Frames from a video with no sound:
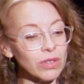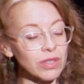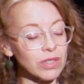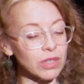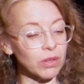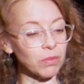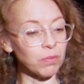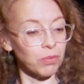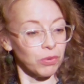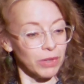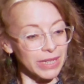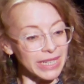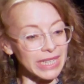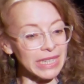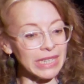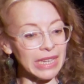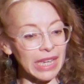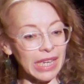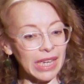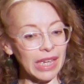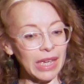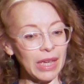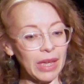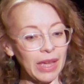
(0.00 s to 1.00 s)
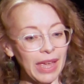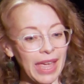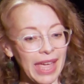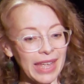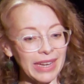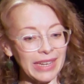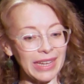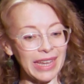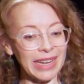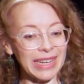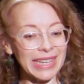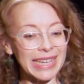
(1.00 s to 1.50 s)
So
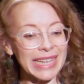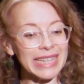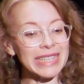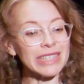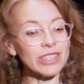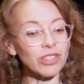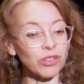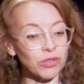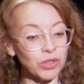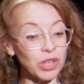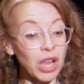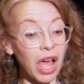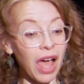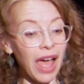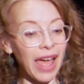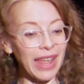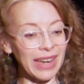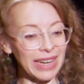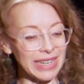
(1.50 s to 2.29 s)
any kids that are not